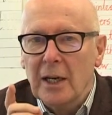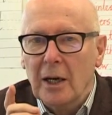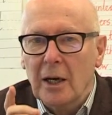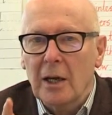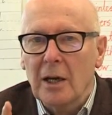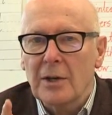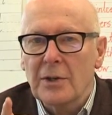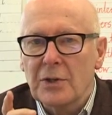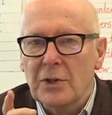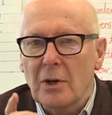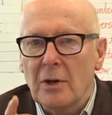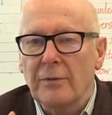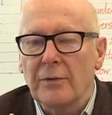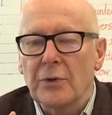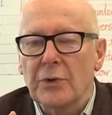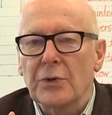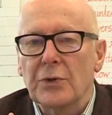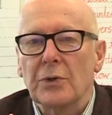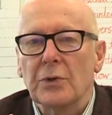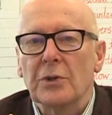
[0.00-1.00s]
class
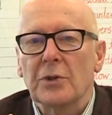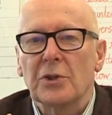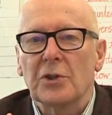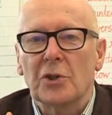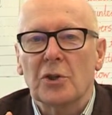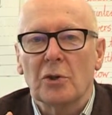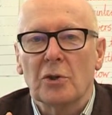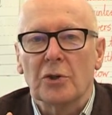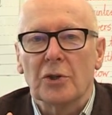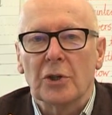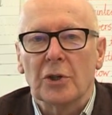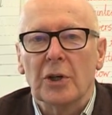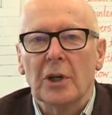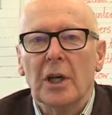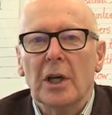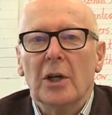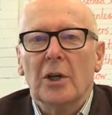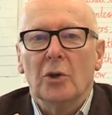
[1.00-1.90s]
novels to the children,